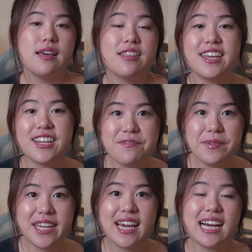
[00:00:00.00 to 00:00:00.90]
Think of
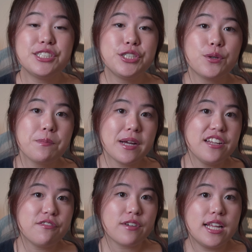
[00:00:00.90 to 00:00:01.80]
me as your
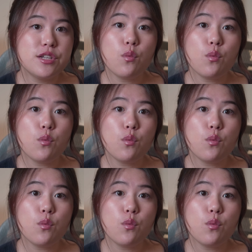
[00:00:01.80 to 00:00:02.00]
money friend